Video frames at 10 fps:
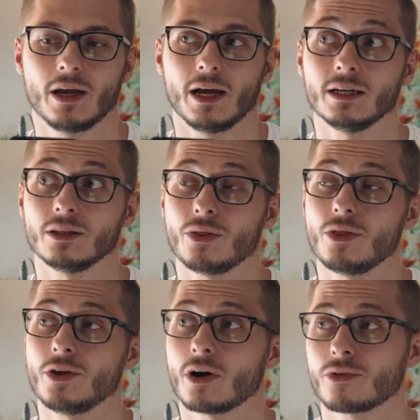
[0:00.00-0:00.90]
And
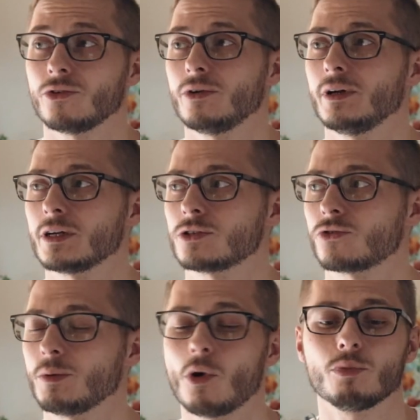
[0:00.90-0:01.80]
the other
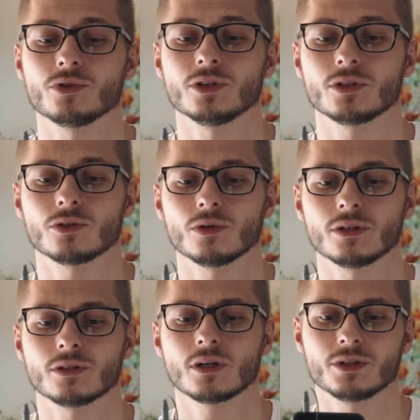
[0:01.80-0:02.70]
extreme opposite to
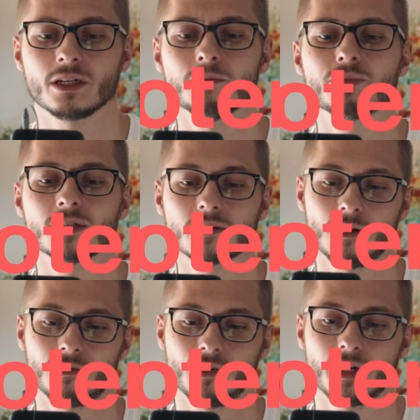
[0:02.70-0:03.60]
it is an impotent
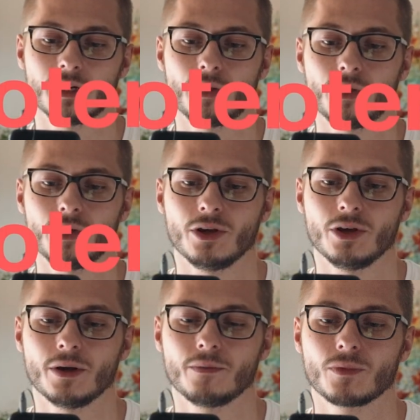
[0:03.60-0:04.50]
lover,
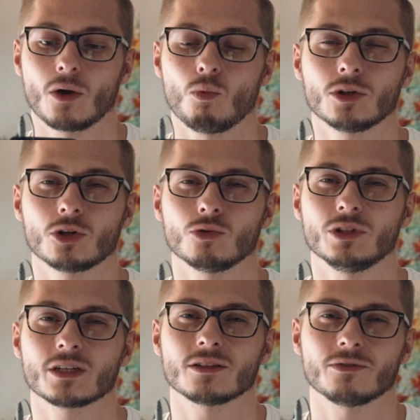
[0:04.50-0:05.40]
the one who
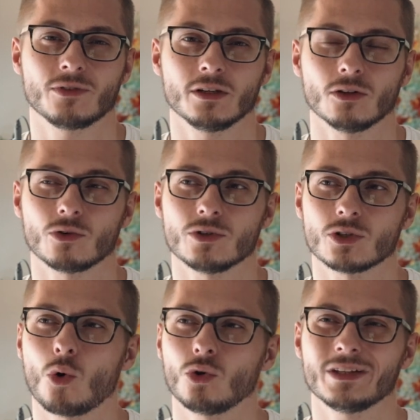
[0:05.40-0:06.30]
doesn't feel, who is
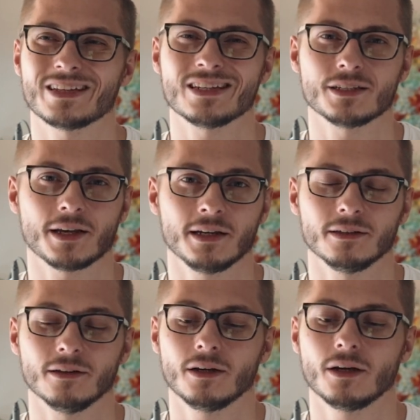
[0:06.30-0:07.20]
all in his
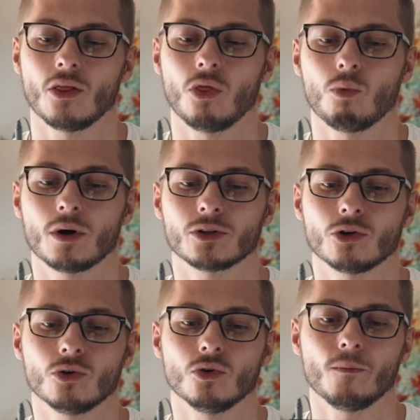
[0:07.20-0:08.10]
head, the one
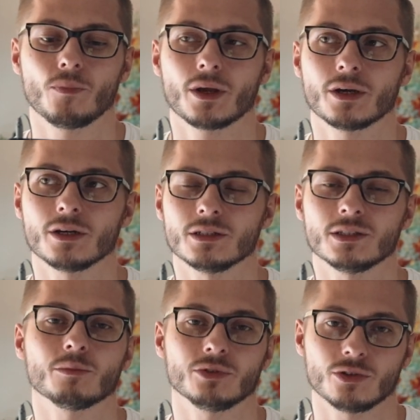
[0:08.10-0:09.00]
who is
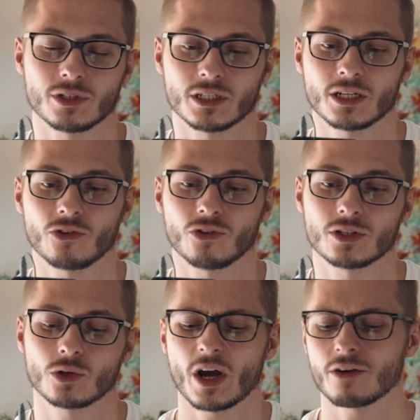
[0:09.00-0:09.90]
numb to
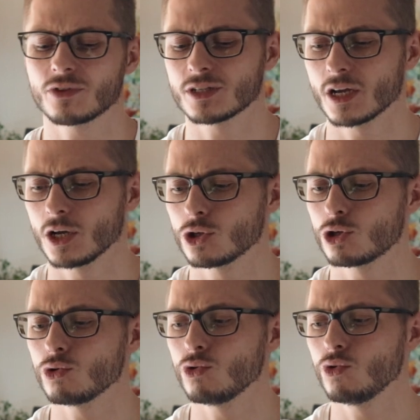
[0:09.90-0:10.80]
sensations. So we have these
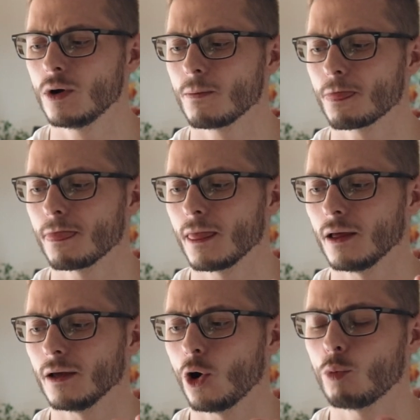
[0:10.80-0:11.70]
two
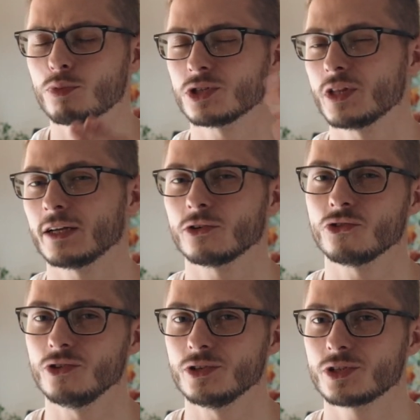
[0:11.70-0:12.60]
opposite
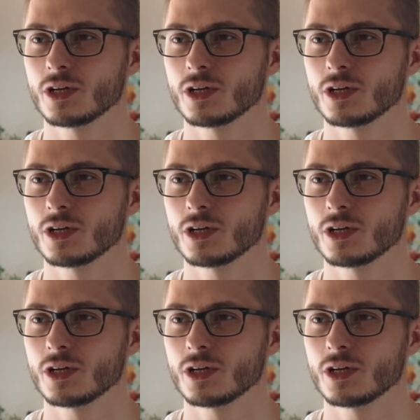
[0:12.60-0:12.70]
energies,